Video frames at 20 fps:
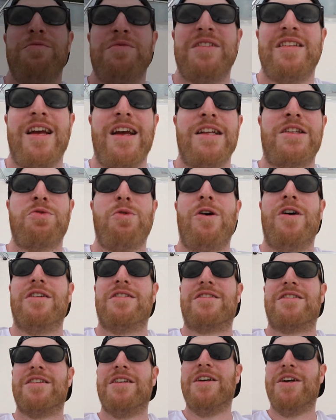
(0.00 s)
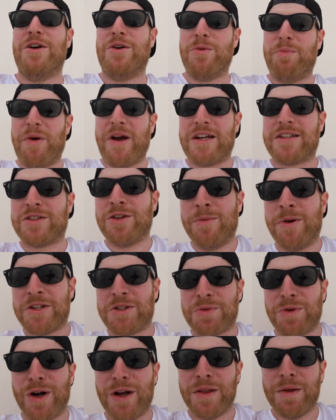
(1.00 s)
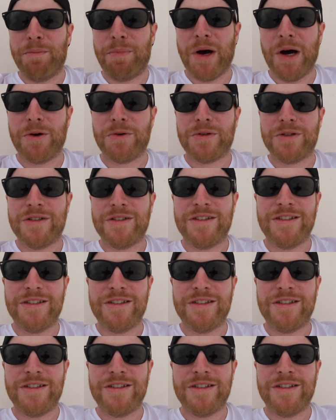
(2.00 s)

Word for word: from Stance Wars. We're back so much we're on the boat.